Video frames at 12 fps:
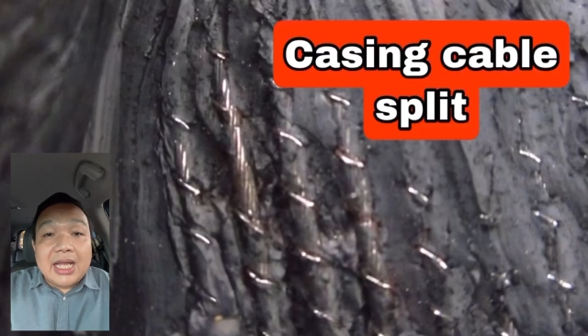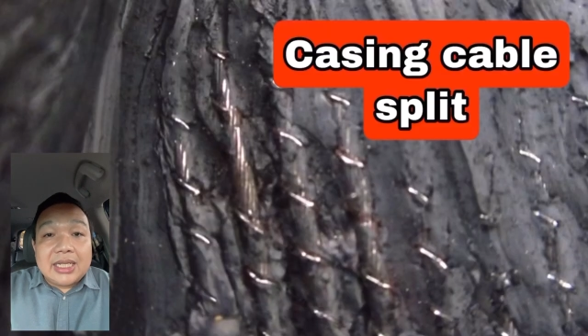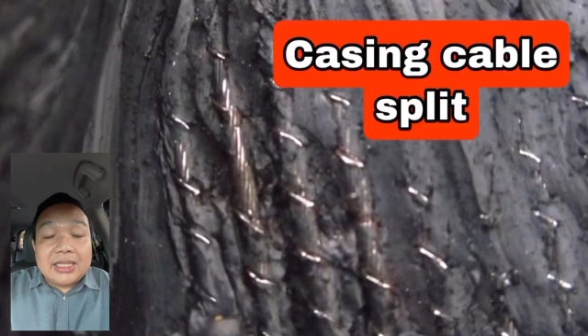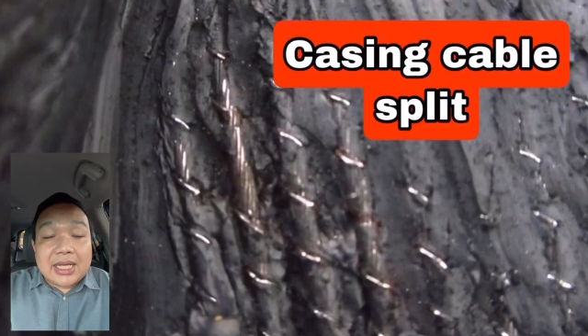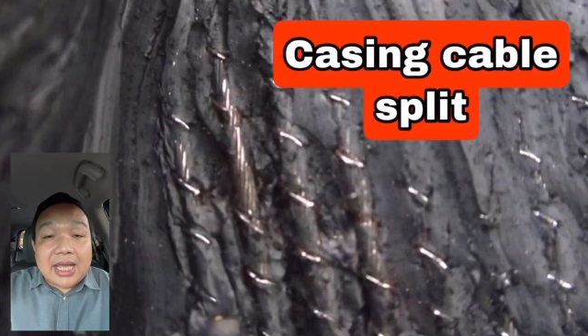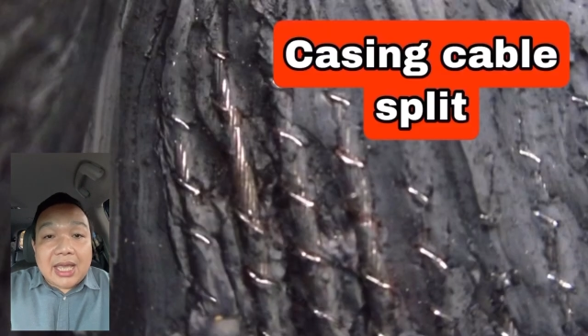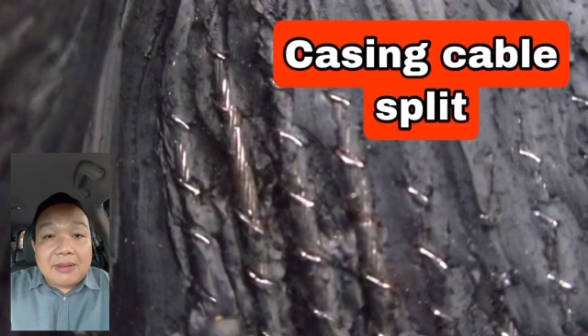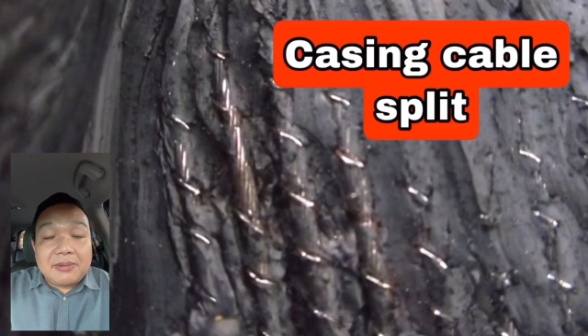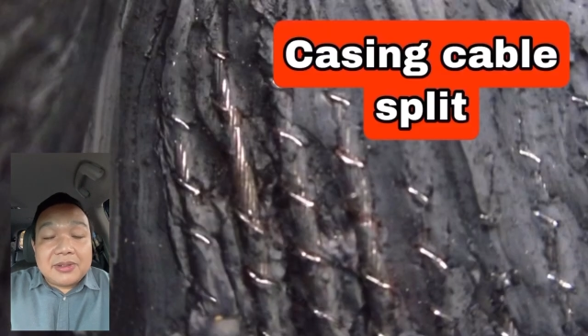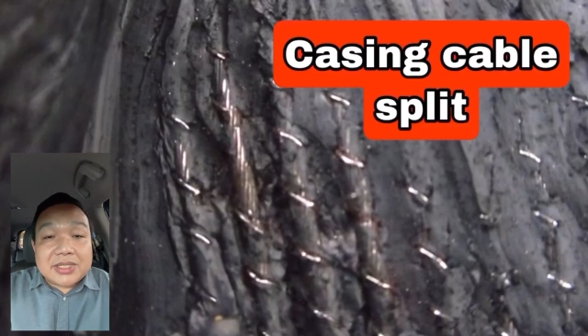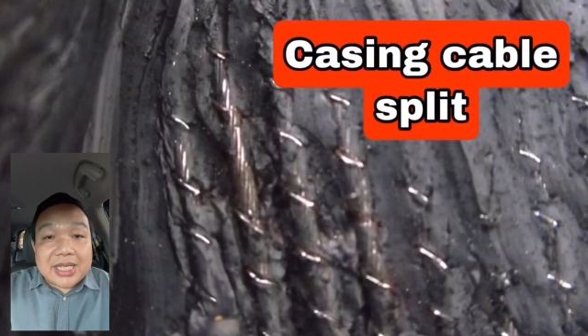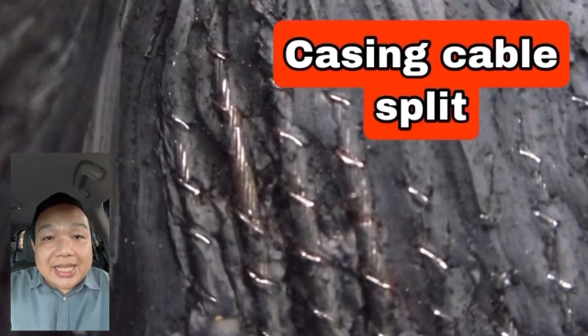the
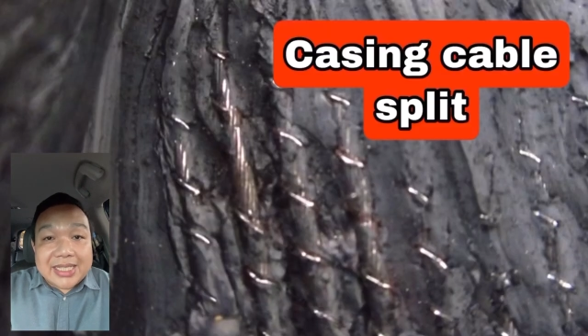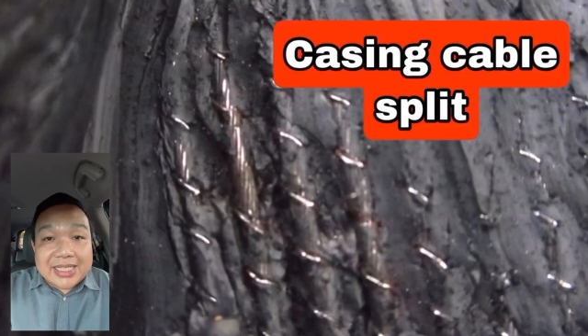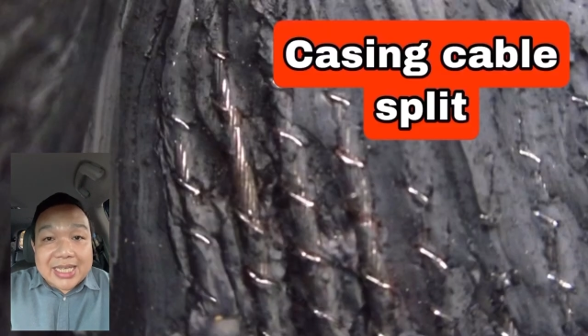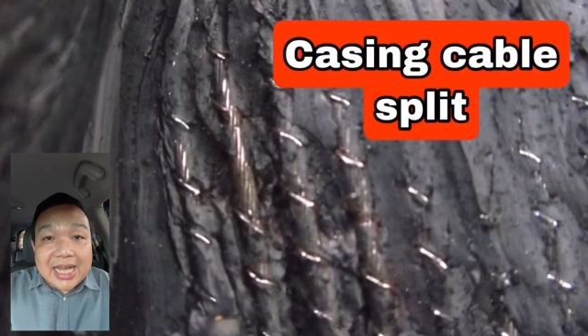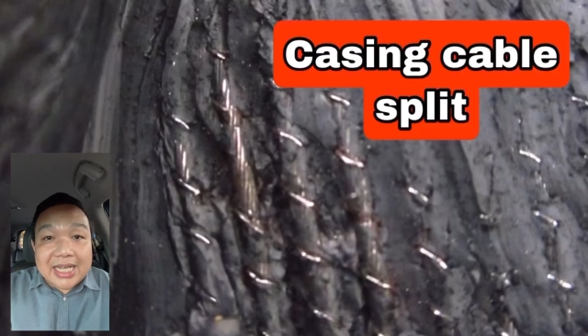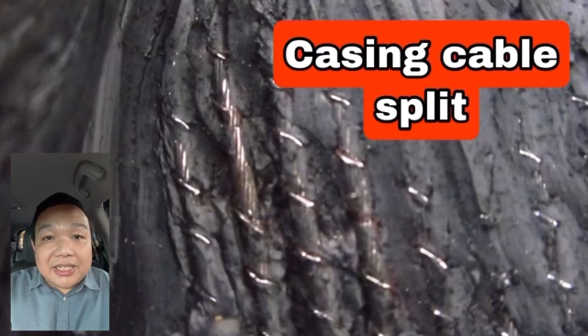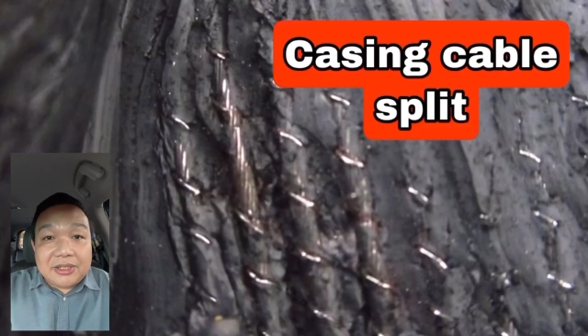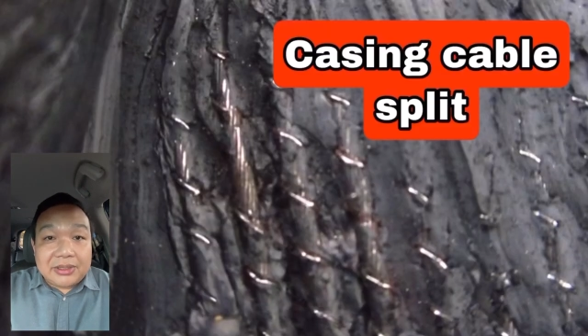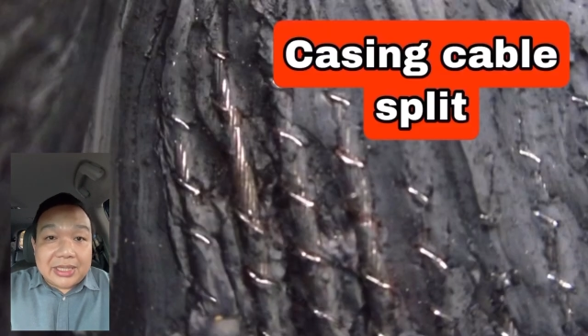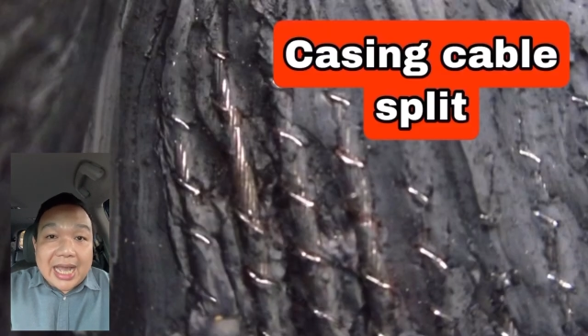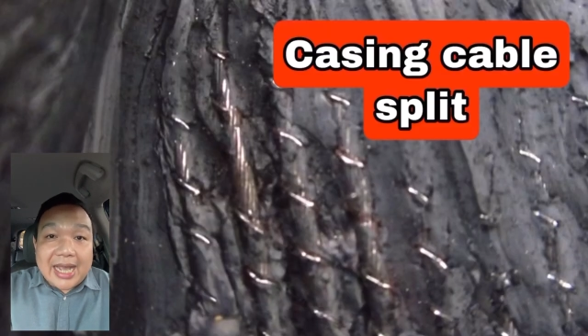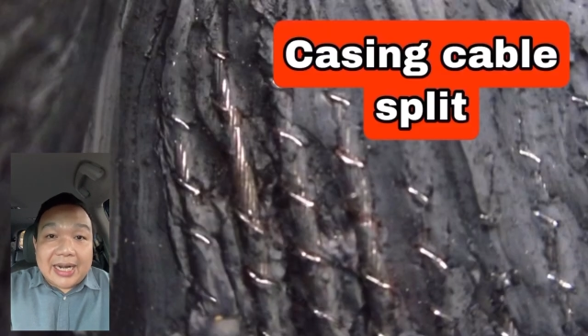cables inside
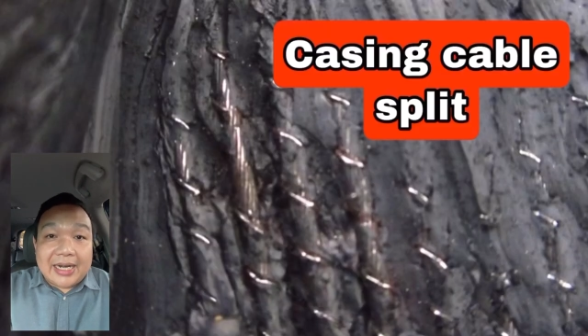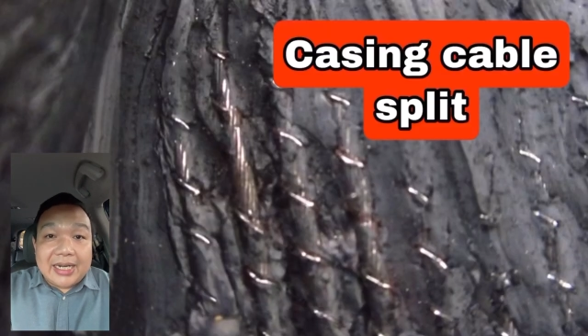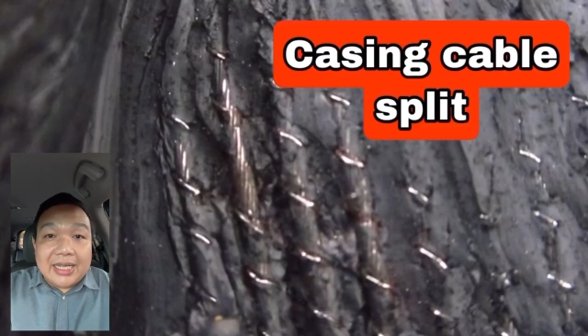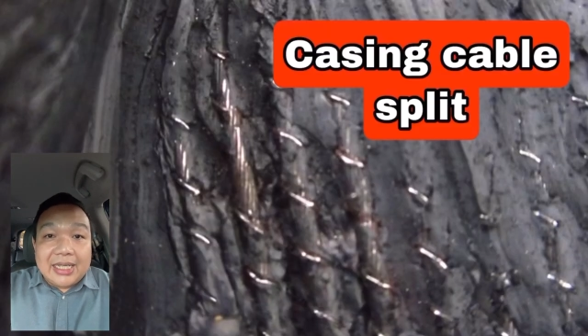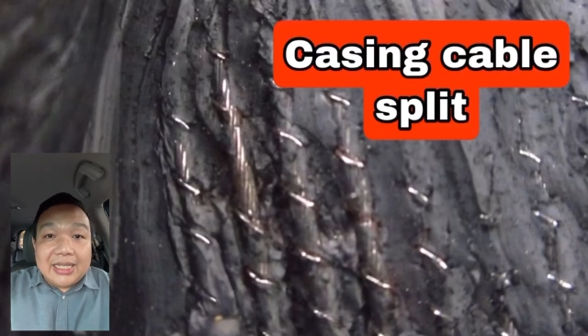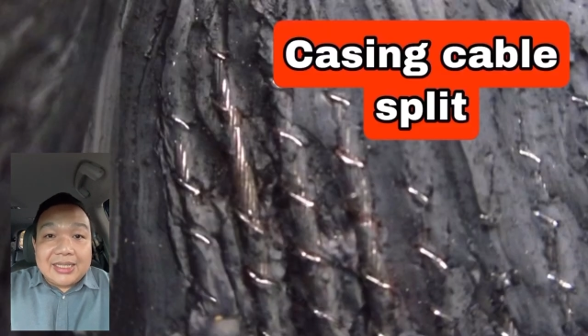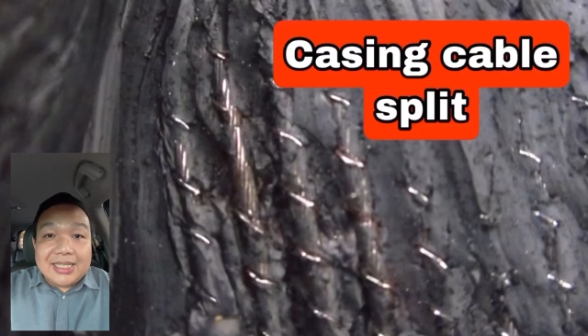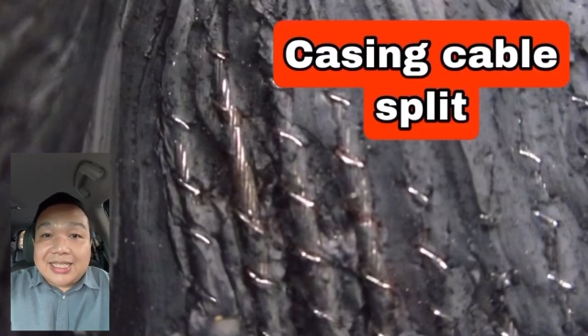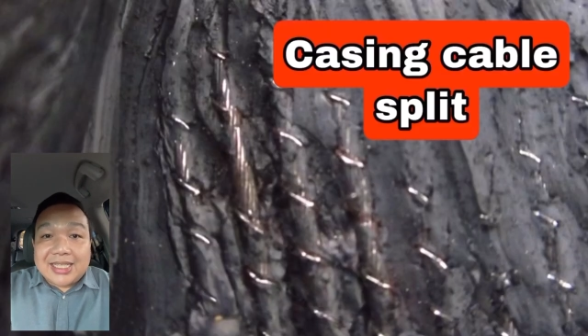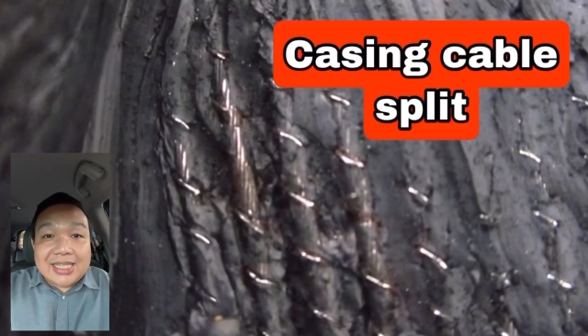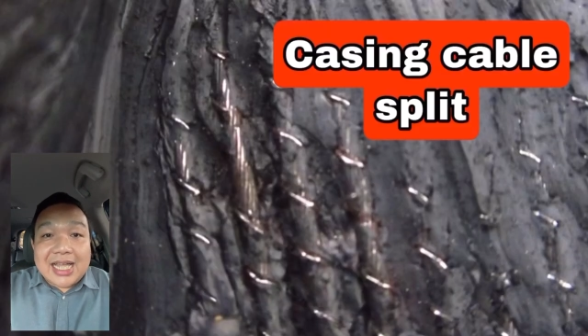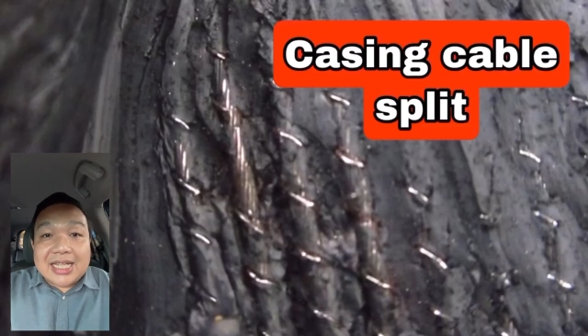your tire
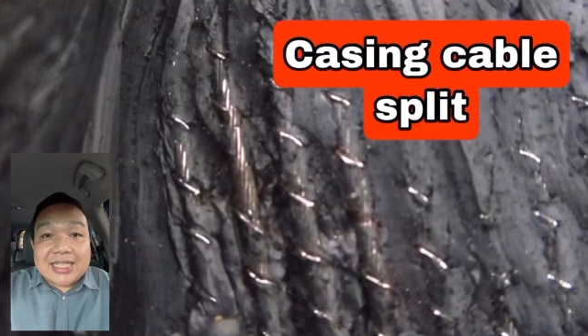this is not